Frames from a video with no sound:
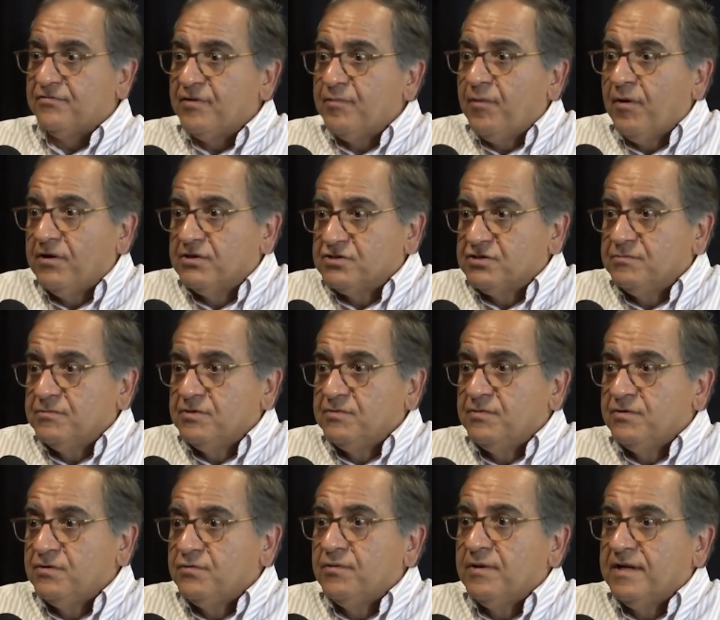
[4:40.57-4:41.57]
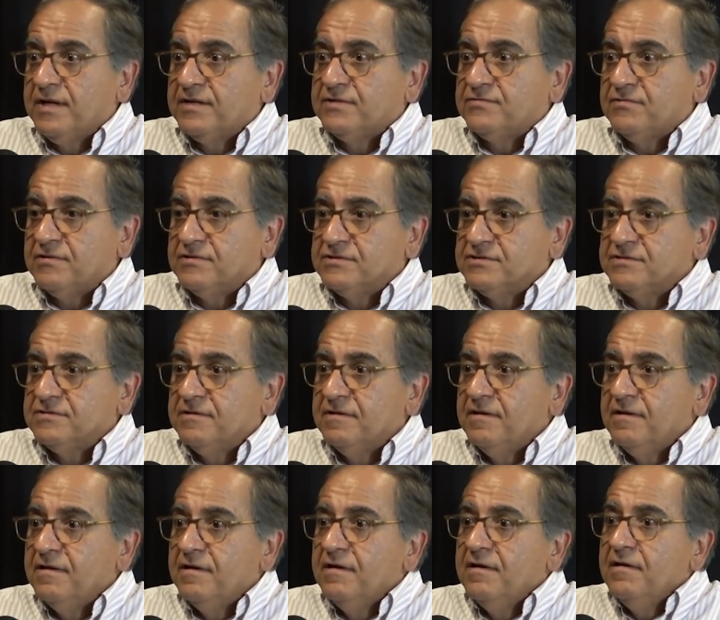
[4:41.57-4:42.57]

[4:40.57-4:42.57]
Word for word: repulsion between two electrons. Mm-hmm.